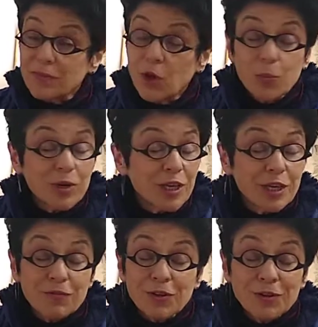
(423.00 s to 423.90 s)

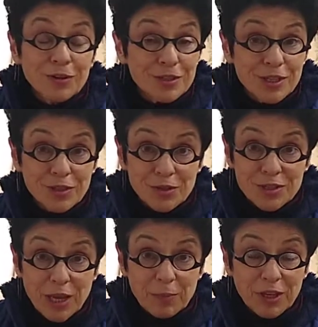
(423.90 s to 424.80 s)
nobody even looks at
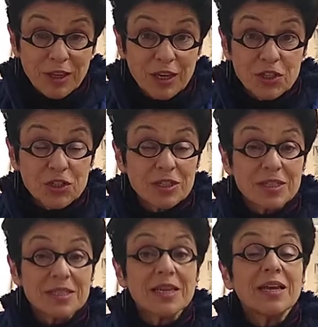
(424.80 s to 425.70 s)
those
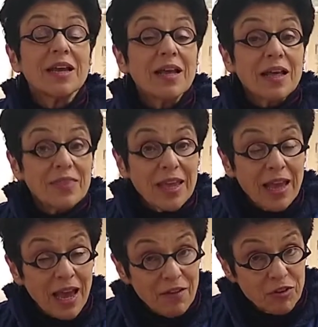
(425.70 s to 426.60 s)
applications.
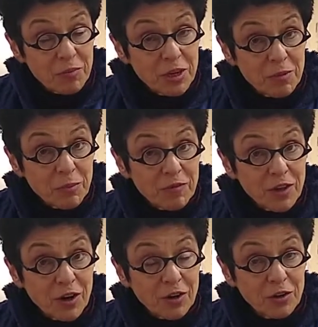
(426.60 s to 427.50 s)
They have to be a member
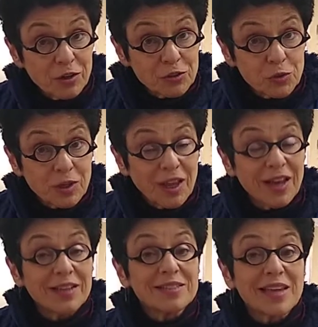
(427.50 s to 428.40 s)
of the Art and Culture
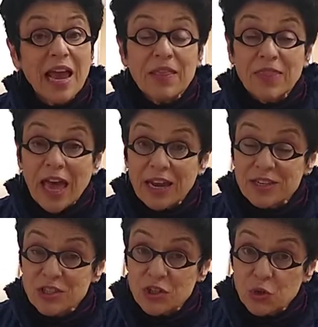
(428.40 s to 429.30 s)
Alliance, and that
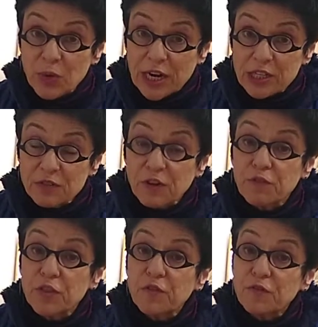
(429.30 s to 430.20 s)
is a directive
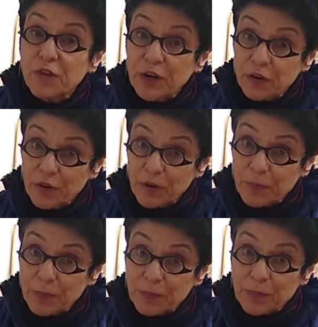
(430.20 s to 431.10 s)
of the funder.
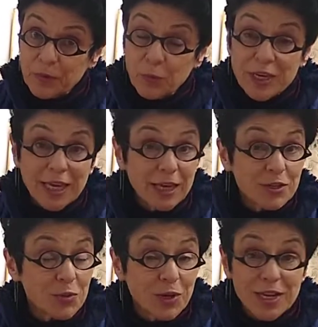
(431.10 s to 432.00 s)
We
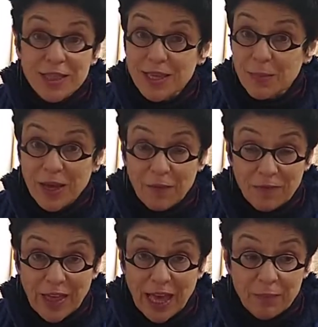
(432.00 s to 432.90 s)
can't do anything
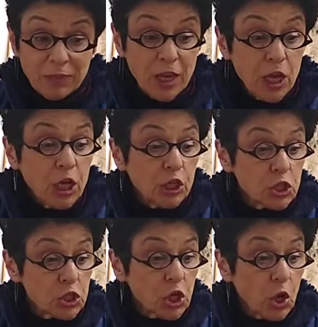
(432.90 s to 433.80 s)
about that.
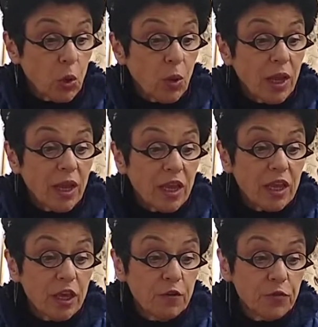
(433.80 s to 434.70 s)
So,
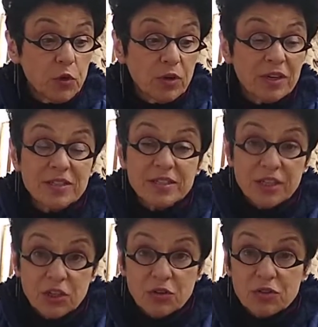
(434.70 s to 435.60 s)
if you
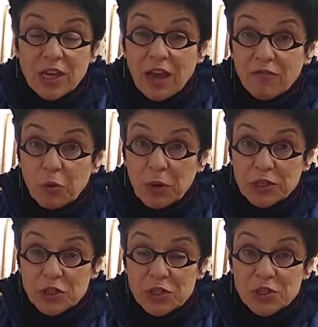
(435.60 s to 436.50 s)
continue to have
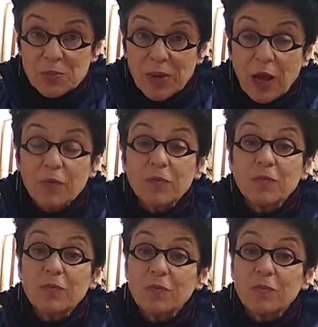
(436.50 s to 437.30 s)
questions about